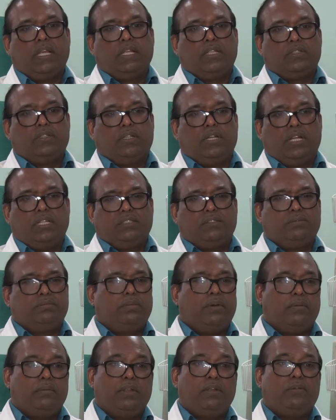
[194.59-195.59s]
So that's
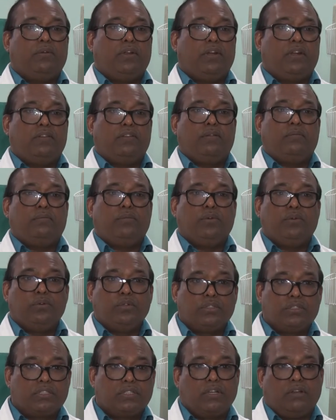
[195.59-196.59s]
probably one of the
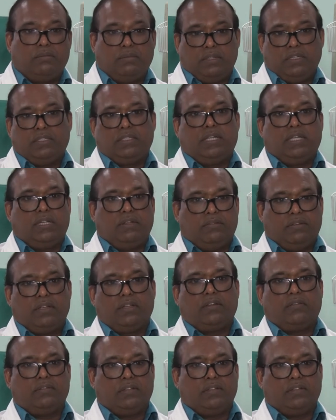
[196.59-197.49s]
most common side effects of